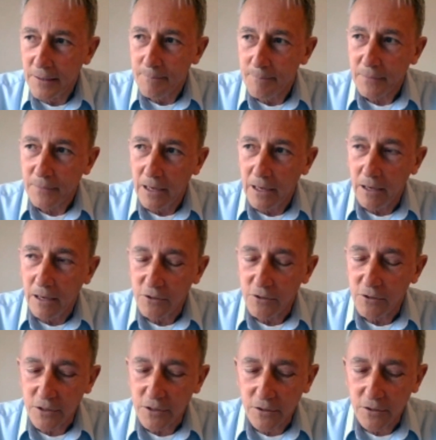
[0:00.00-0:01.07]
I was
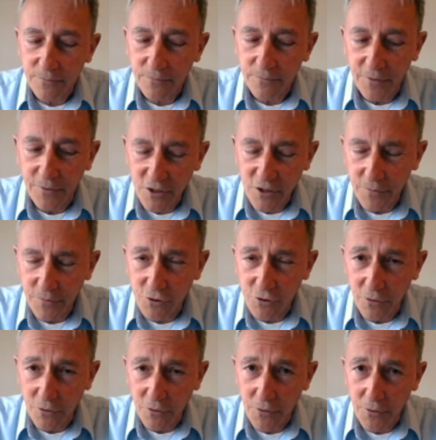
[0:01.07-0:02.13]
the first officer
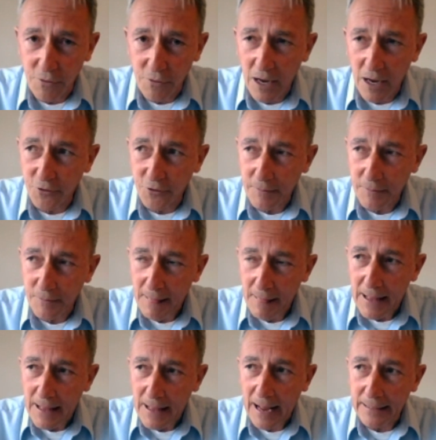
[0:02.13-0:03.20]
on the 300,
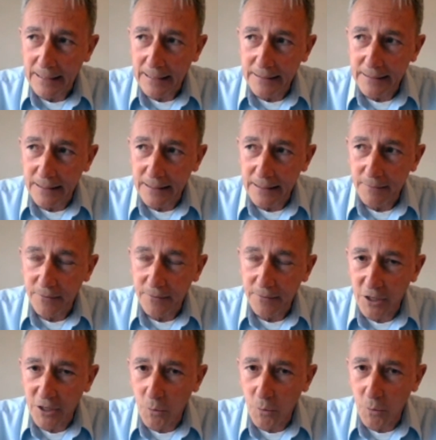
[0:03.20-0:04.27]
and very
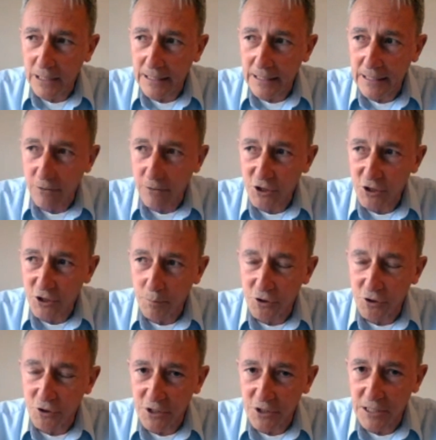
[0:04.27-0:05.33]
quickly there was an
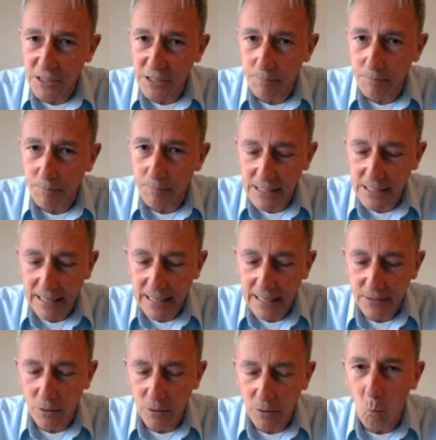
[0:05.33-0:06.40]
opportunity, because they had
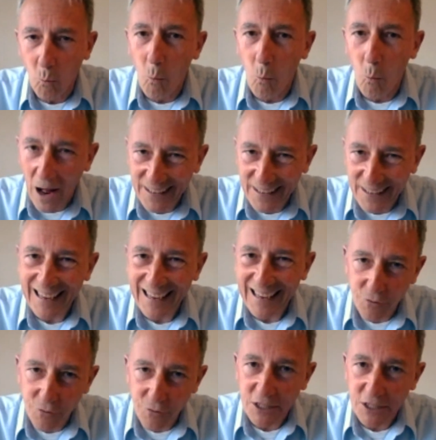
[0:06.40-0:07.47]
one
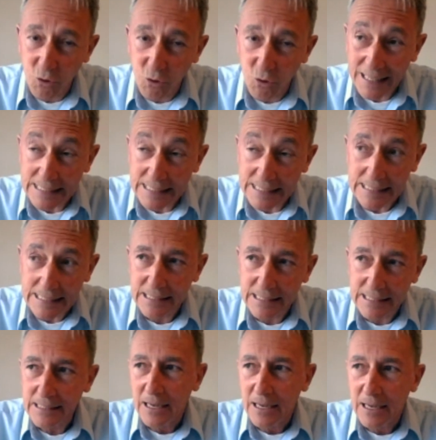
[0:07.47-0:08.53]
A320
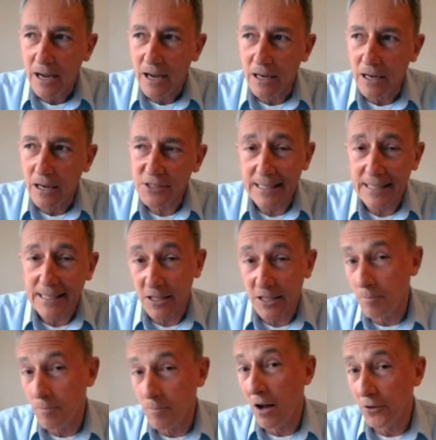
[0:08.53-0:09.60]
to get a
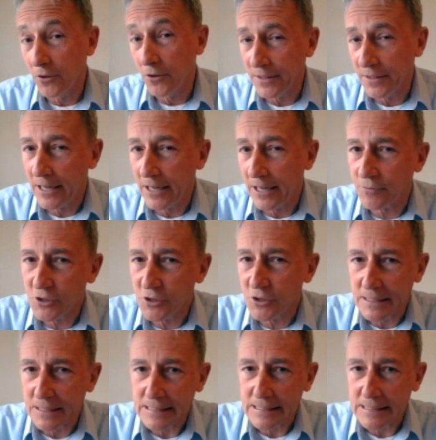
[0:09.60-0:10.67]
command on the
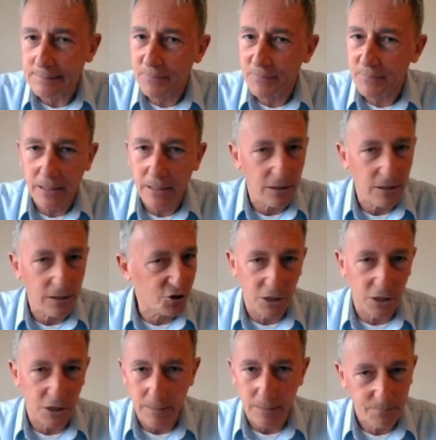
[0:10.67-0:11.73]
A320, and I took
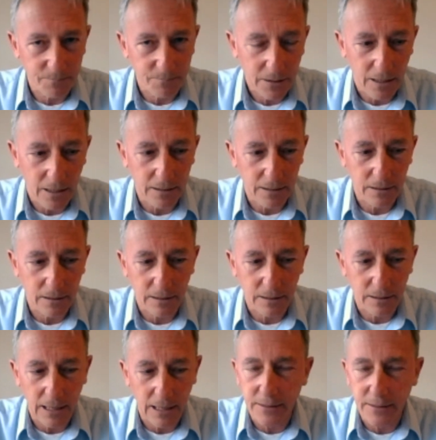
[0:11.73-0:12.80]
it. And
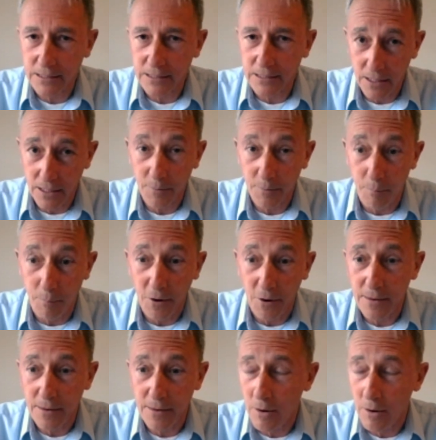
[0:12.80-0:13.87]
again, there's another
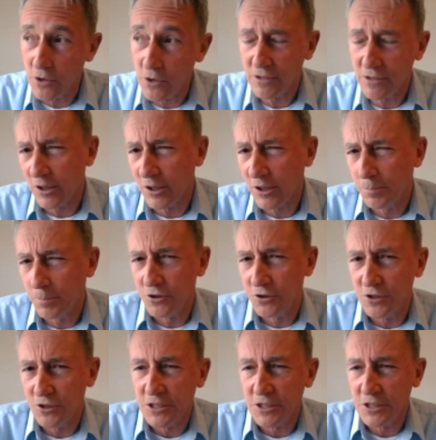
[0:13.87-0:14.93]
point there. When you get
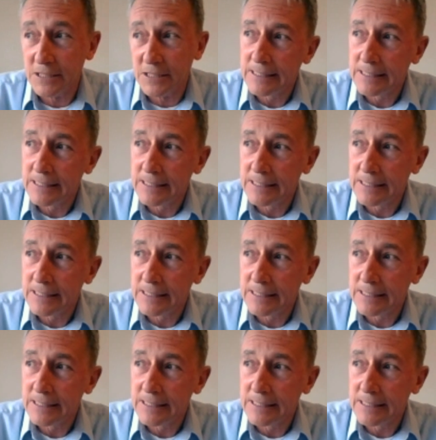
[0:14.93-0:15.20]
opportunities